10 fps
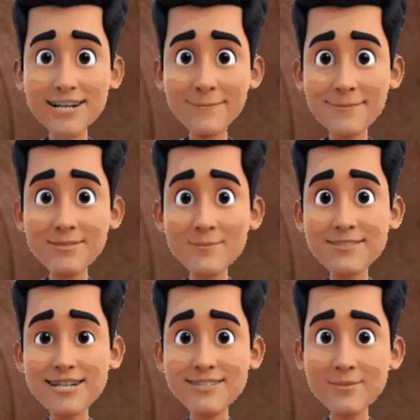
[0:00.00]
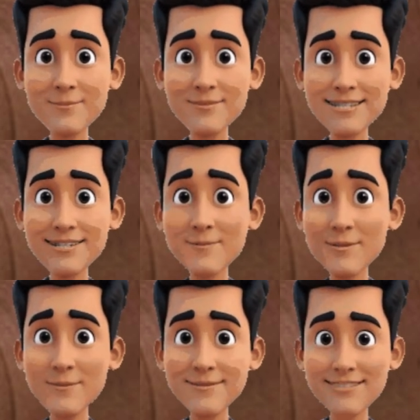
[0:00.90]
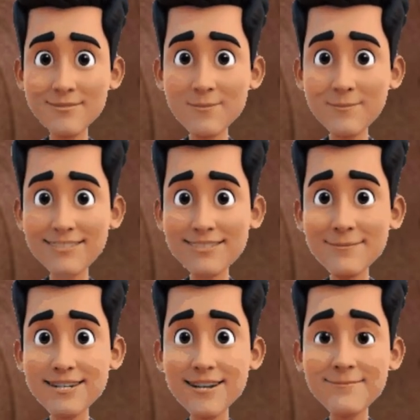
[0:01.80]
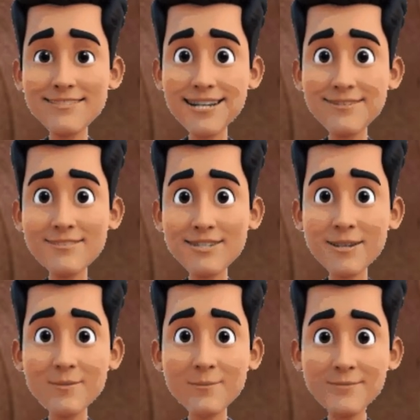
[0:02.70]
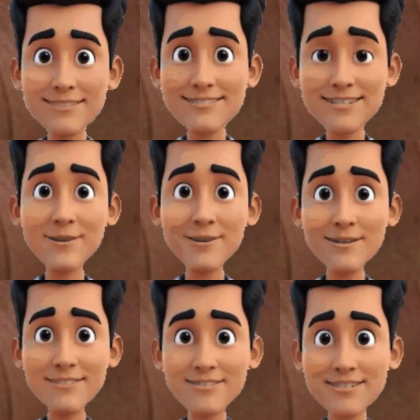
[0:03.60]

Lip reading: Young children and elderly people are more vulnerable to complications from viral fever.